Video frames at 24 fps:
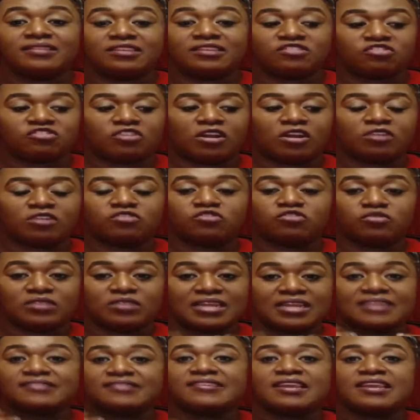start to,
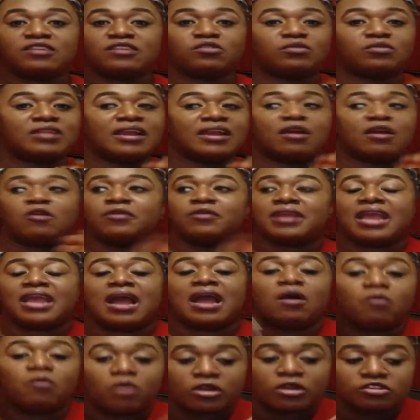let's say you're like, okay, I
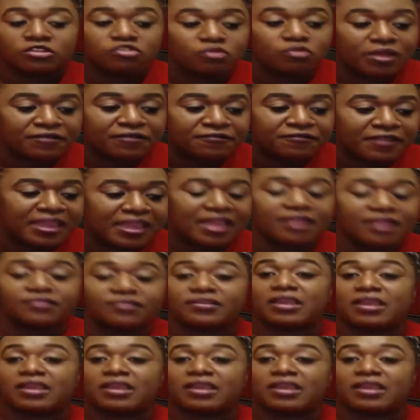want to advance